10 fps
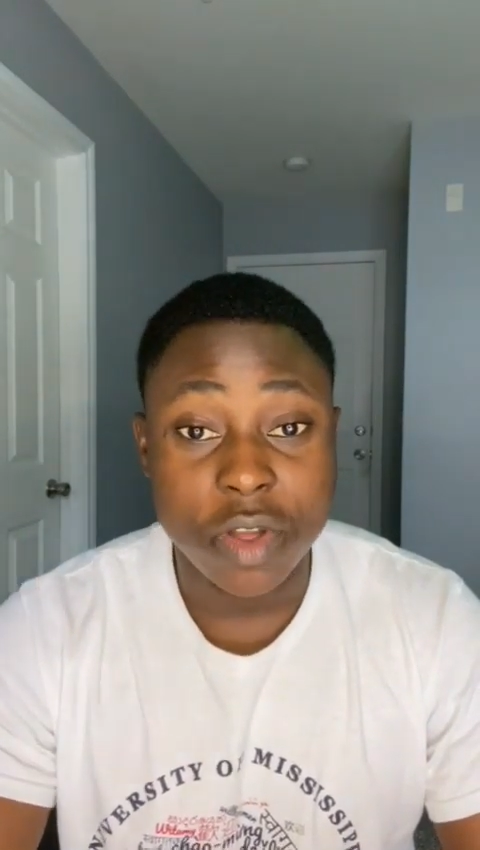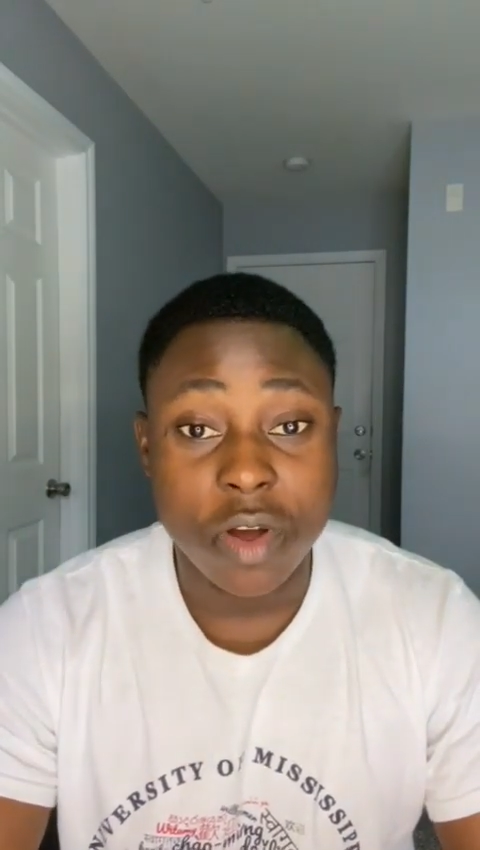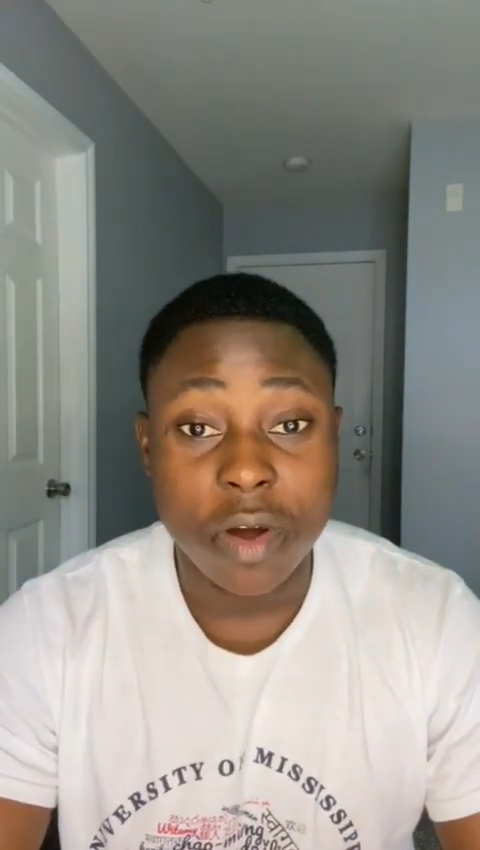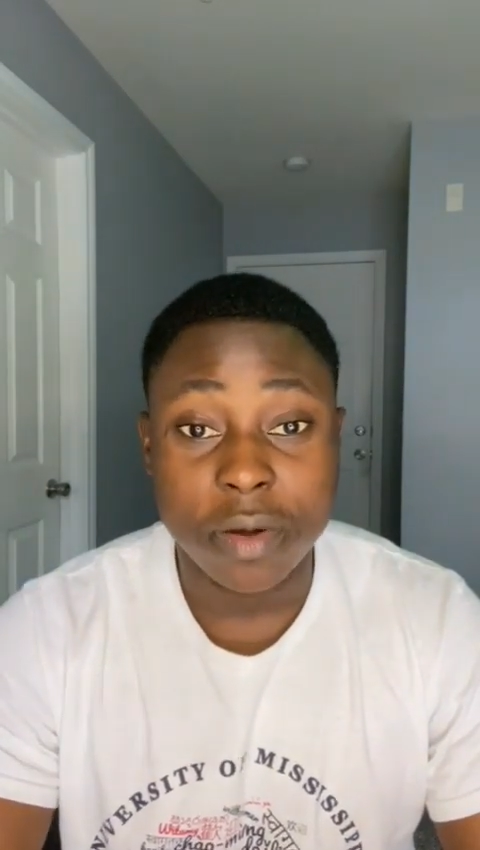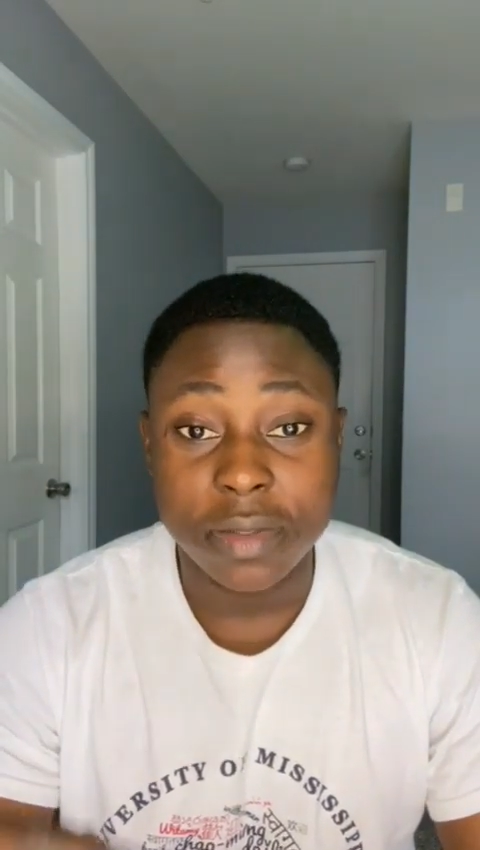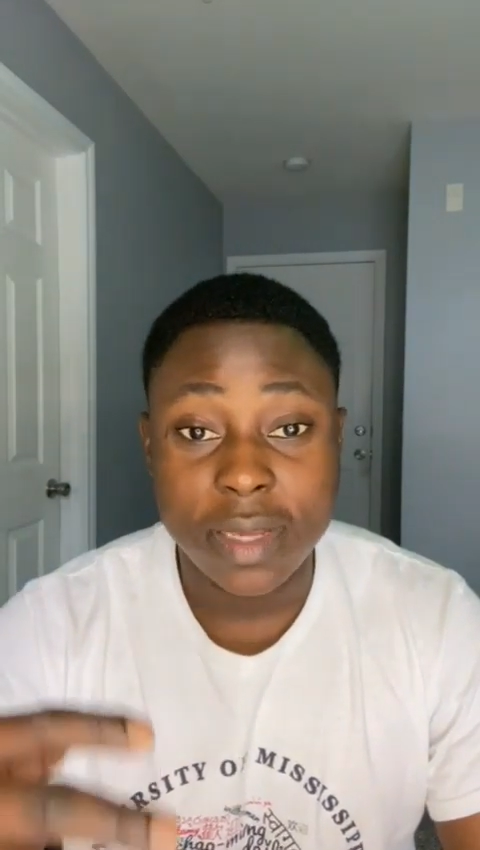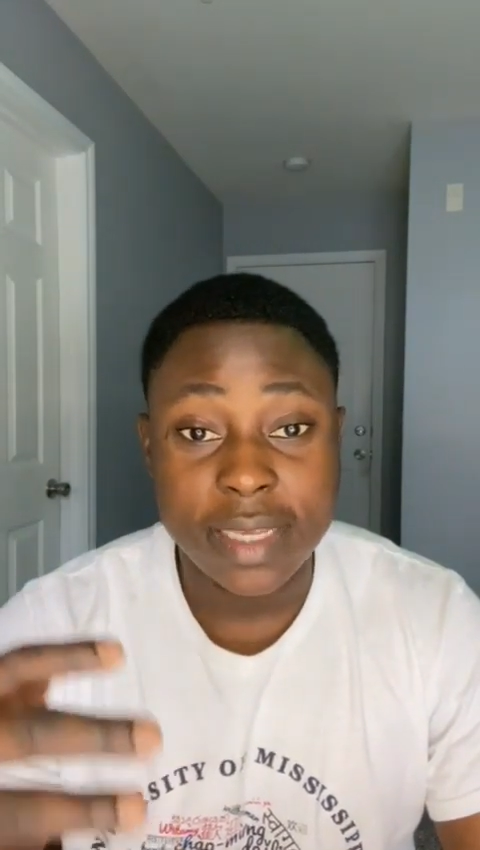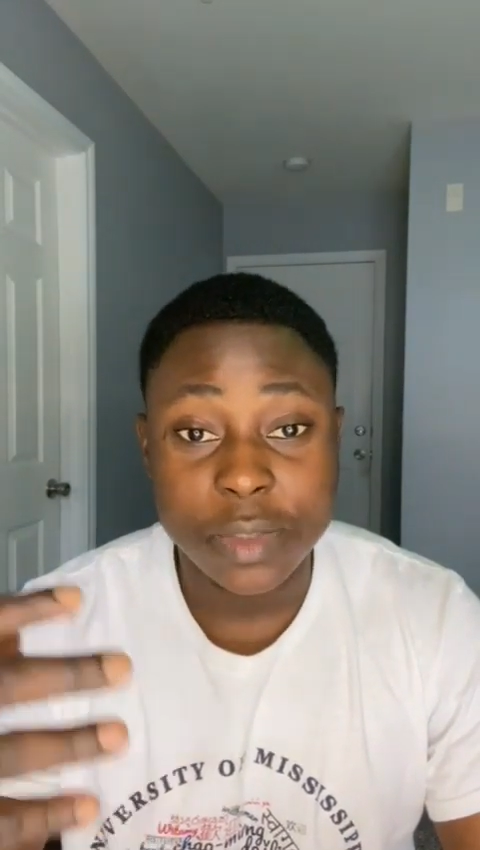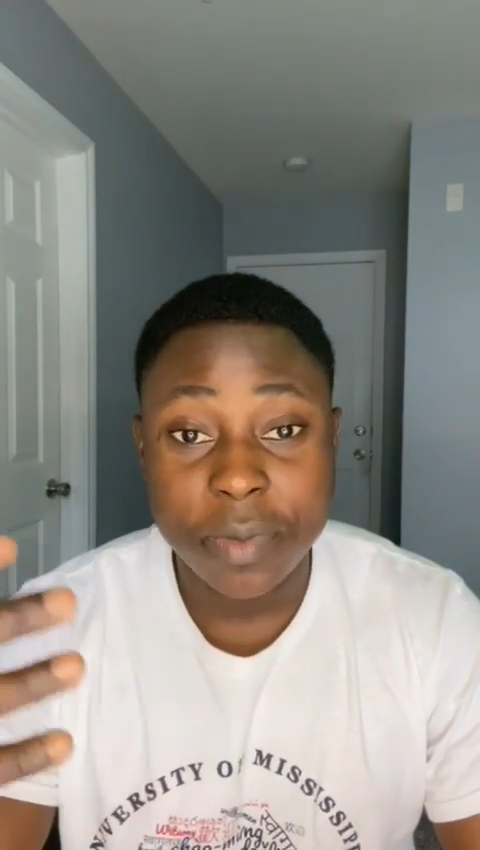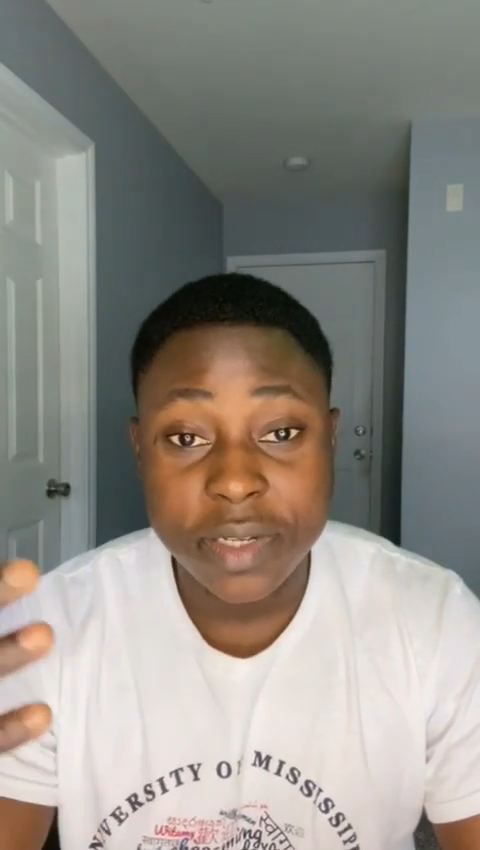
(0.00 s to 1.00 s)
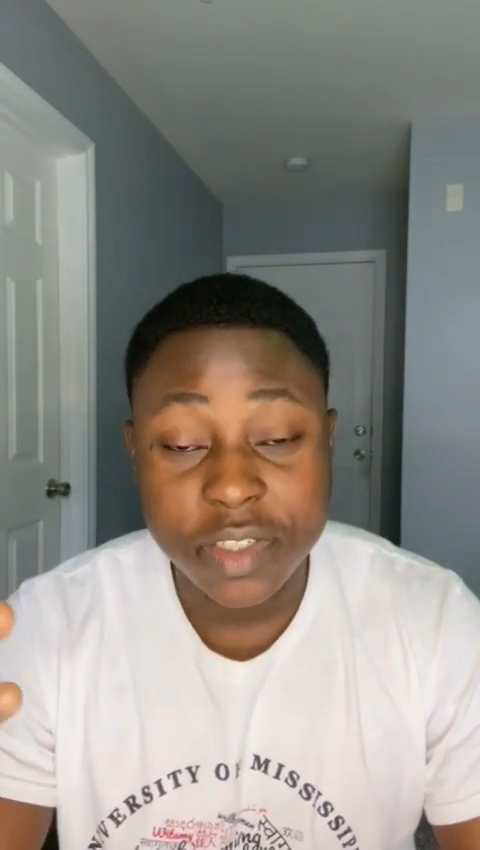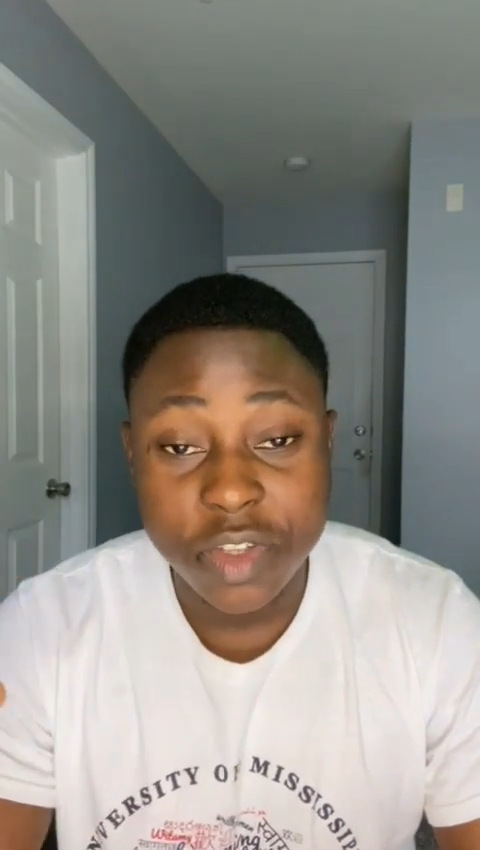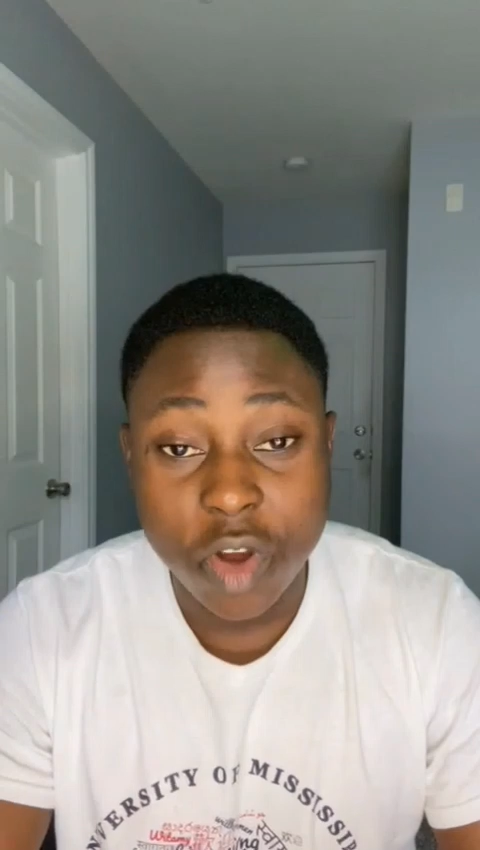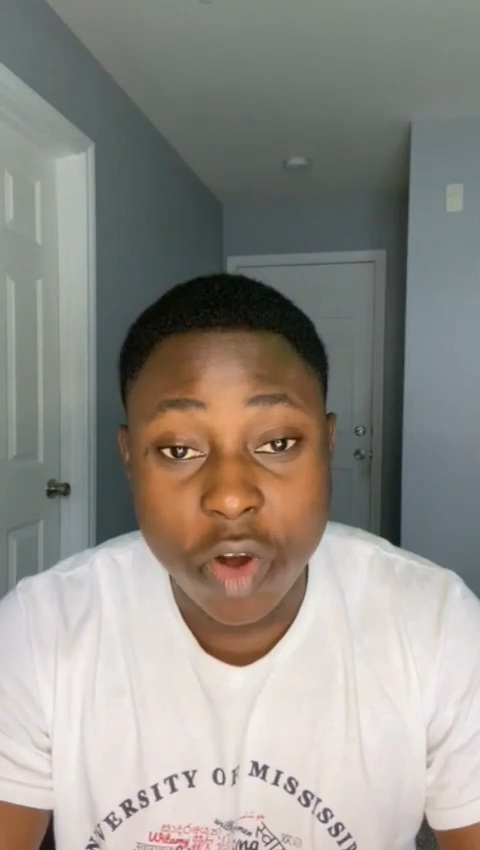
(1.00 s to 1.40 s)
or expressing your